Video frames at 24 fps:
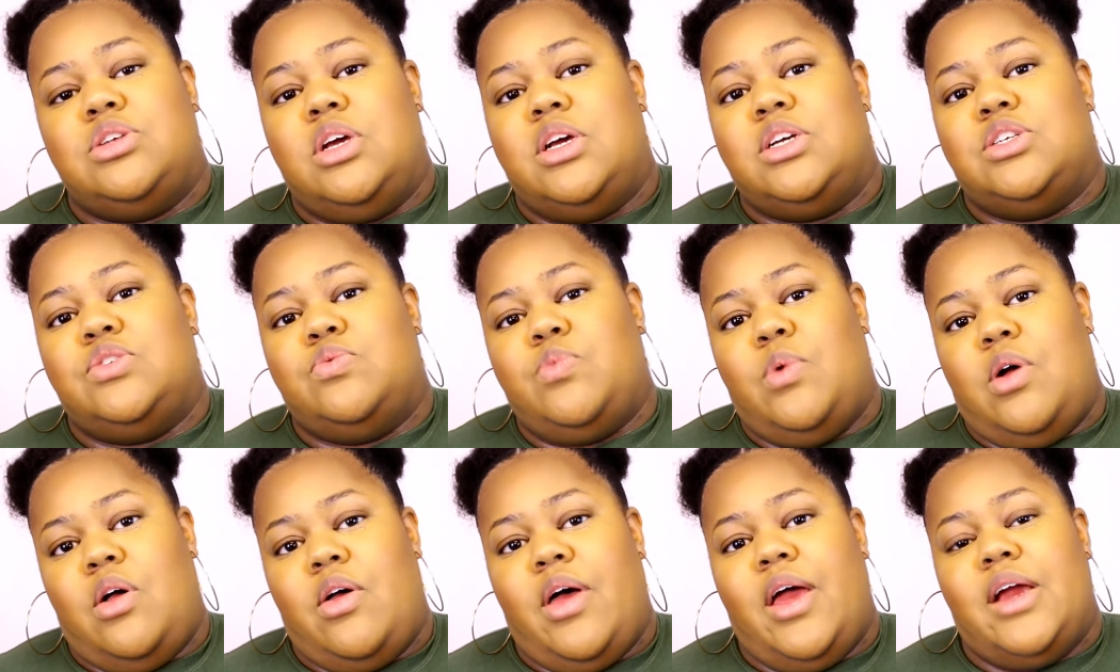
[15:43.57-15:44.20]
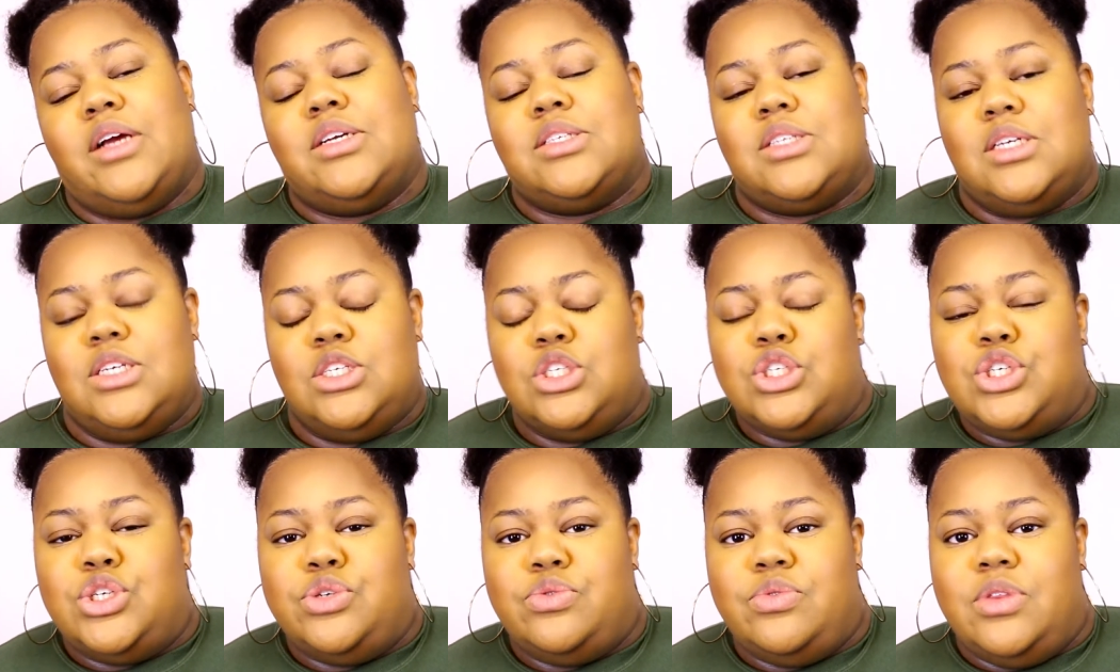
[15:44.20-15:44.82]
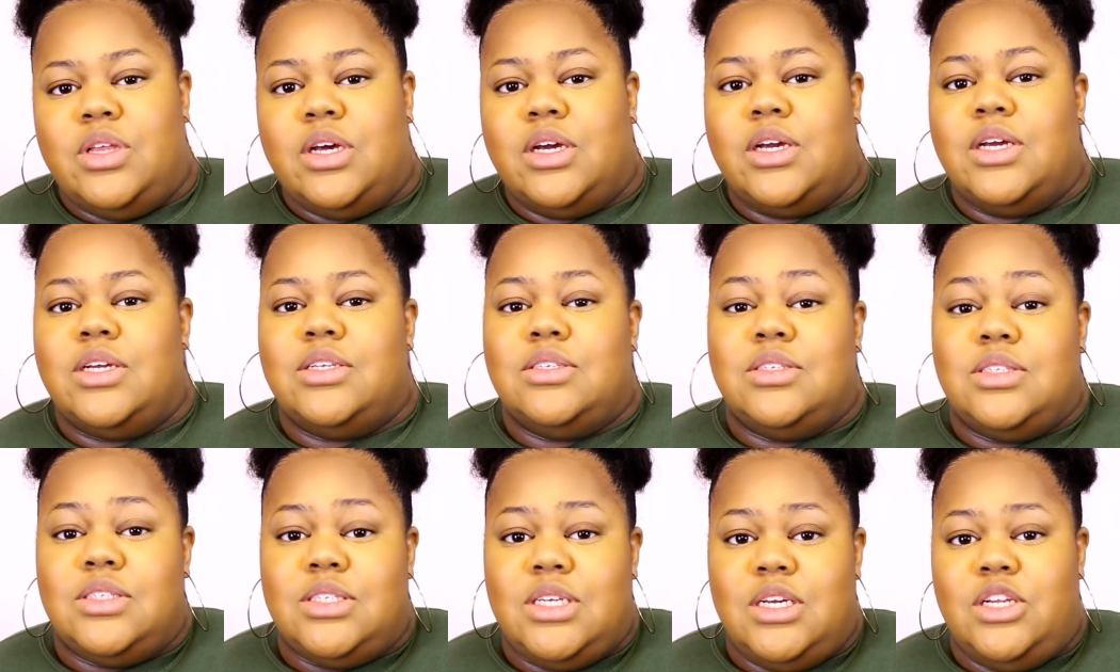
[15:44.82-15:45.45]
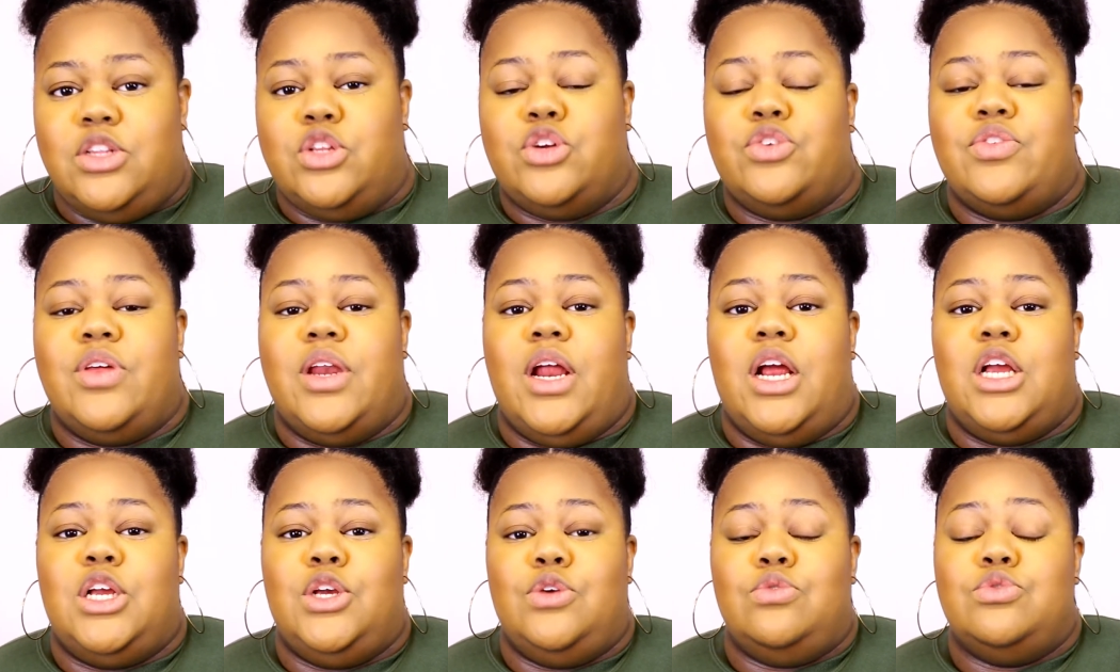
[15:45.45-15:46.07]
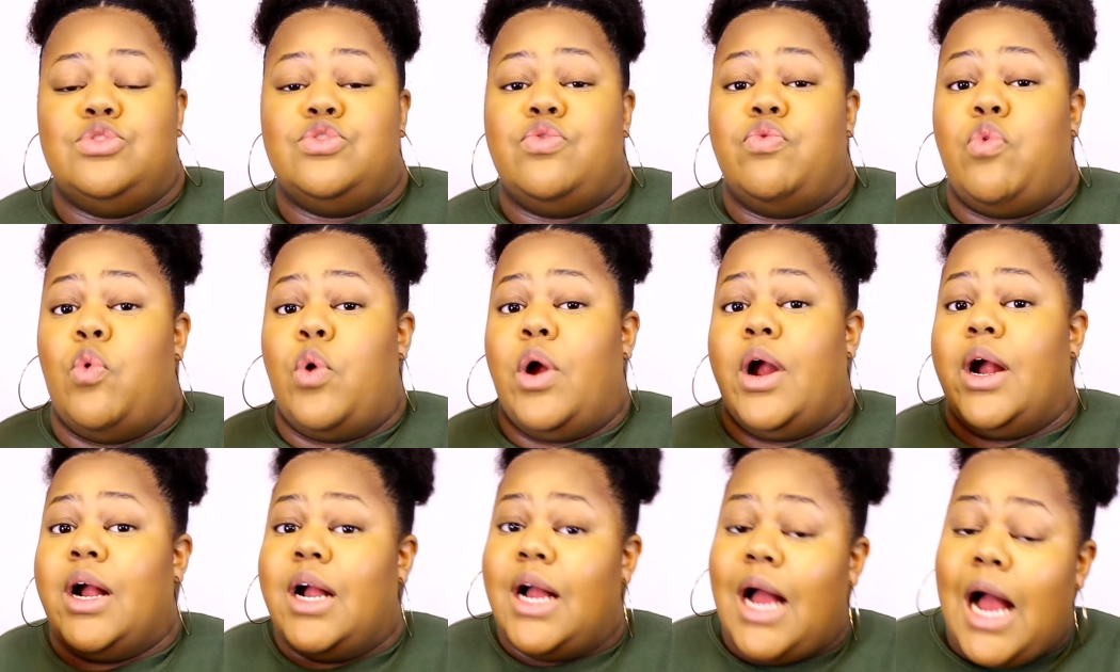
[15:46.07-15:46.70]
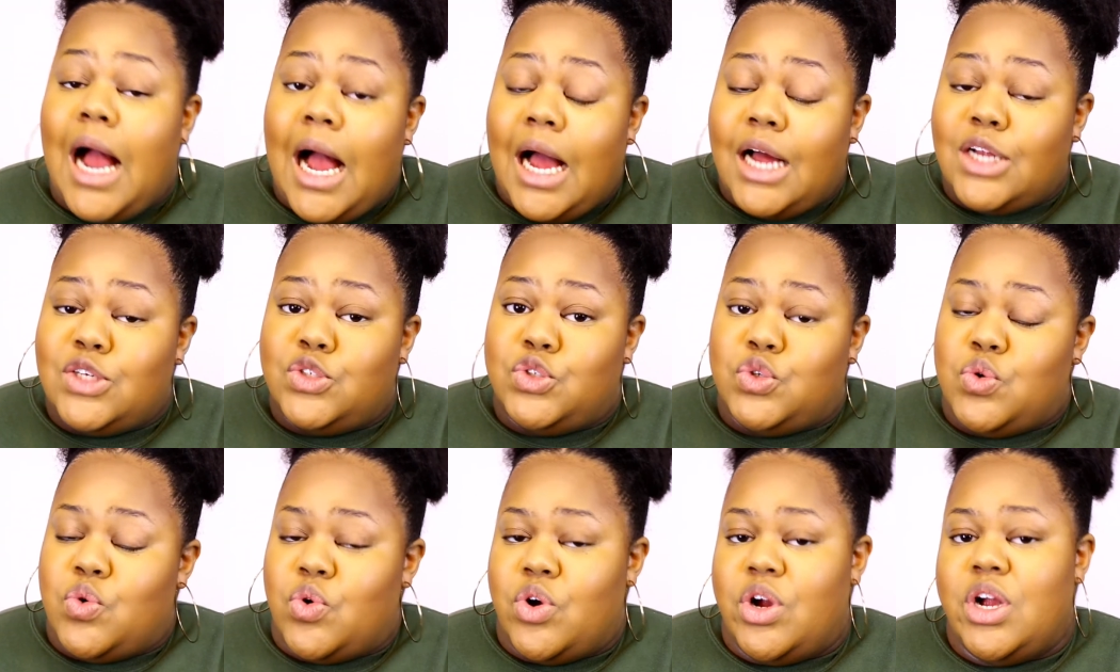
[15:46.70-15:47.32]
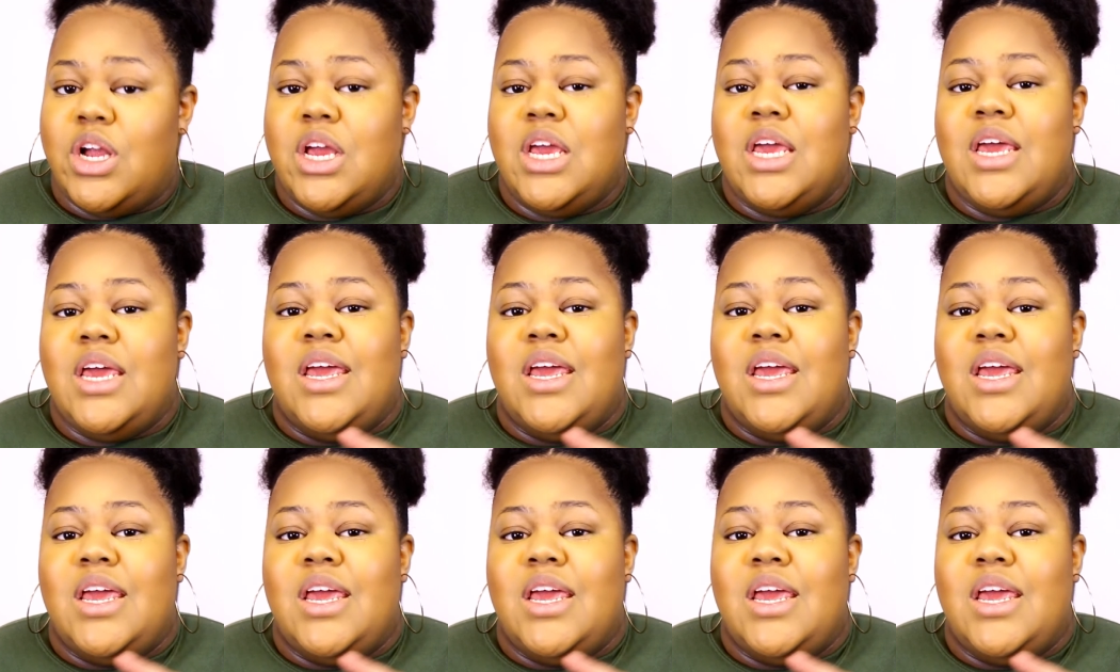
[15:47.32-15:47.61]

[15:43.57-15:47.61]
as well as into the concealer that I use for contour.